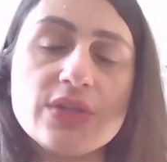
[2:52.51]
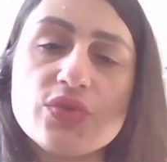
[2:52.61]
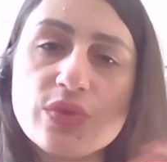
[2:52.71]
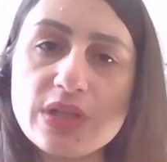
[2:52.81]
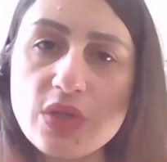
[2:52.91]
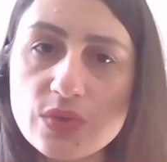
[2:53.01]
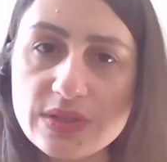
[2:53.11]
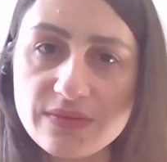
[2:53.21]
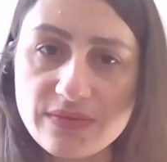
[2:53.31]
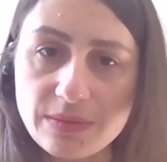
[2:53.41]
to
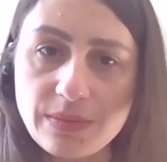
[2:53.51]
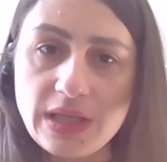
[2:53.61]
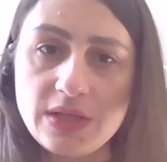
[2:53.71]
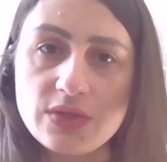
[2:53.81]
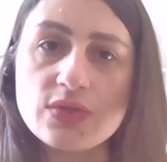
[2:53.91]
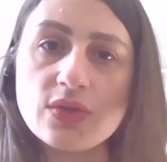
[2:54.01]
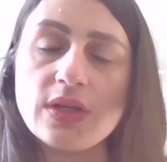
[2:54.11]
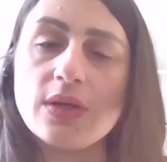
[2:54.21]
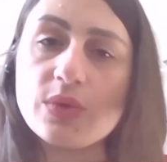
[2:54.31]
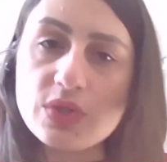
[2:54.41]
reduce
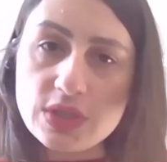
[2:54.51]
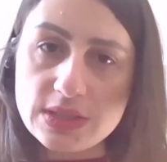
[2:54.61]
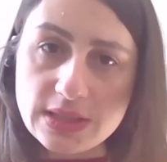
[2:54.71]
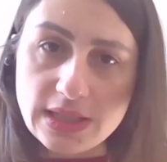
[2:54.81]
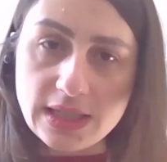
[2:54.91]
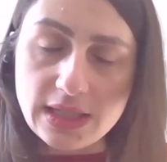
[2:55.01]
inflammation, which is